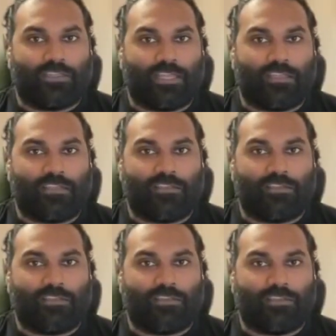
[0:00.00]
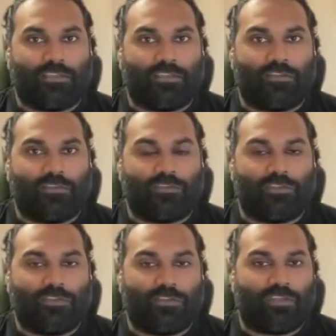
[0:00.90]
Then
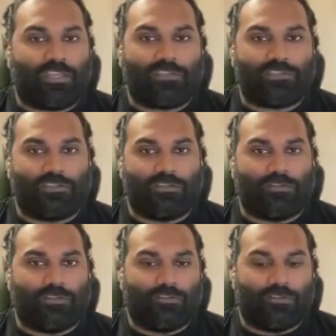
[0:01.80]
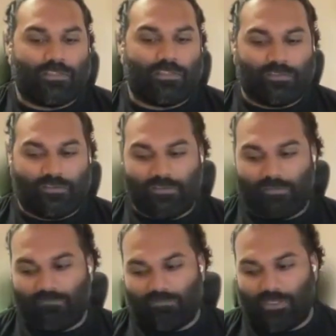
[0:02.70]
you don't need to
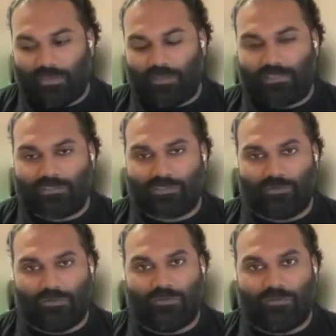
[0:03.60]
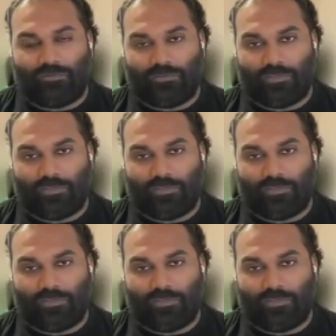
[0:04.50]
you don't need to store